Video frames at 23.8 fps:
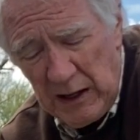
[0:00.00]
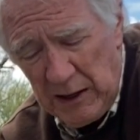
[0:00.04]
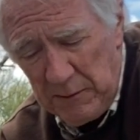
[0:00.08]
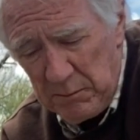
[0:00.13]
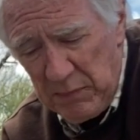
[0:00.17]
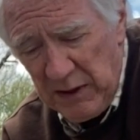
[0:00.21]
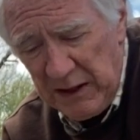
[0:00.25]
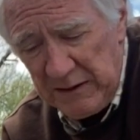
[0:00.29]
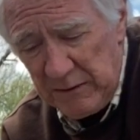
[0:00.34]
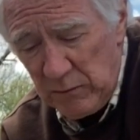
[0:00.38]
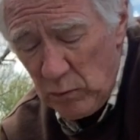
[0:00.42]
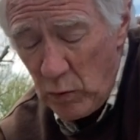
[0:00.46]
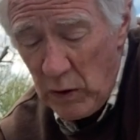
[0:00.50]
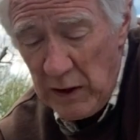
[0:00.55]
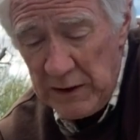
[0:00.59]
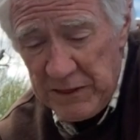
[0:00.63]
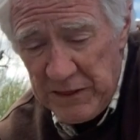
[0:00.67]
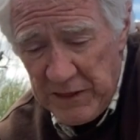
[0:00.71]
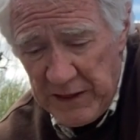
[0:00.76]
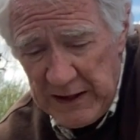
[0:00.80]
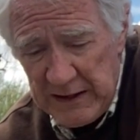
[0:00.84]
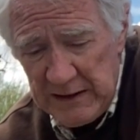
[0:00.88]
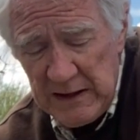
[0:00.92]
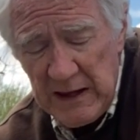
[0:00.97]
But one
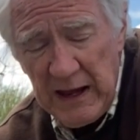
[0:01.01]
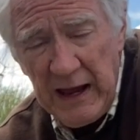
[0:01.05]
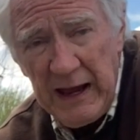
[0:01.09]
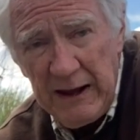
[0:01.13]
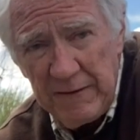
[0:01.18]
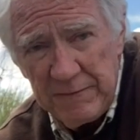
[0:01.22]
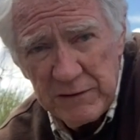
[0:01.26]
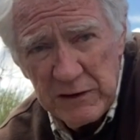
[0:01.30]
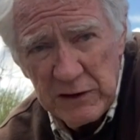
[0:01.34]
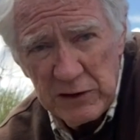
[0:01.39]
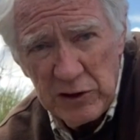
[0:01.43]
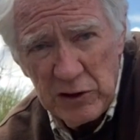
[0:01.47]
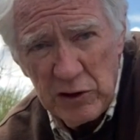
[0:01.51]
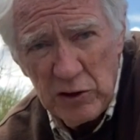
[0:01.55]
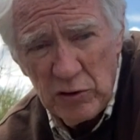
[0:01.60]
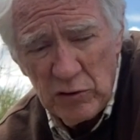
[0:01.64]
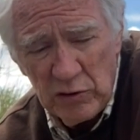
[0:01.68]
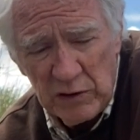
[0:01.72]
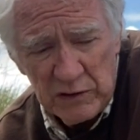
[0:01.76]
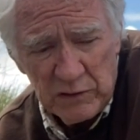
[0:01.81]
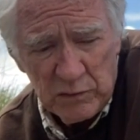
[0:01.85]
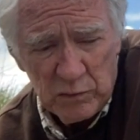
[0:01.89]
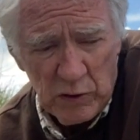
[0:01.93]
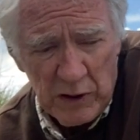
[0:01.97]
thing you have to do
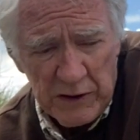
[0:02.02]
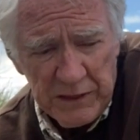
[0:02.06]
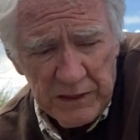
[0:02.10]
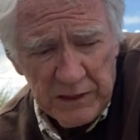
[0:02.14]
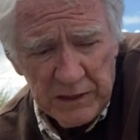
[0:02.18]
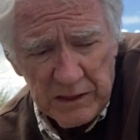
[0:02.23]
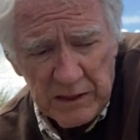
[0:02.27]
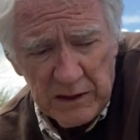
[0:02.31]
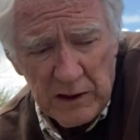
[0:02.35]
is with